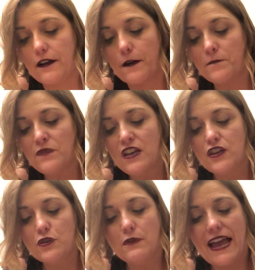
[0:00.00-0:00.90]
there,
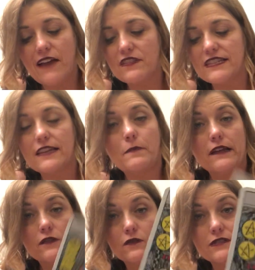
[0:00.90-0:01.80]
you have the Ten of
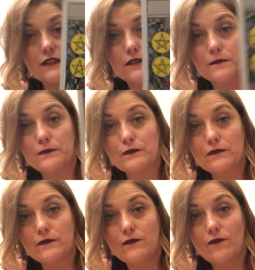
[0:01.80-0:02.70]
Pentacles here.
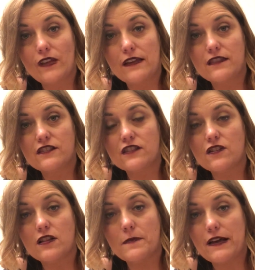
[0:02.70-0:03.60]
This is
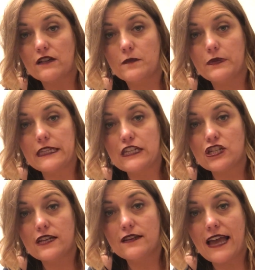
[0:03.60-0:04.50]
all about
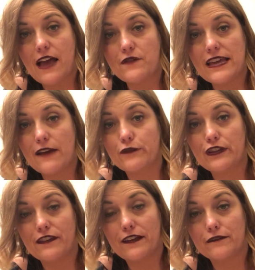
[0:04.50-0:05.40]
completion, having
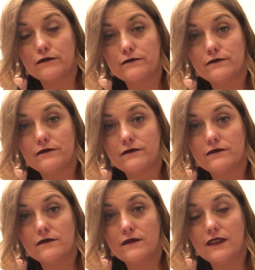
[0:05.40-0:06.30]
everything.
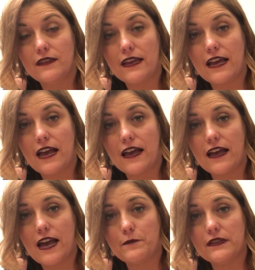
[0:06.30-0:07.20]

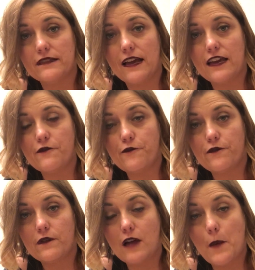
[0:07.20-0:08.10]
Happy life,
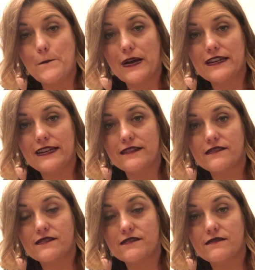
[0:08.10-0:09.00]

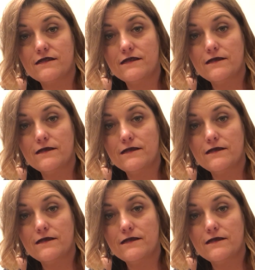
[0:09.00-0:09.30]
abundance,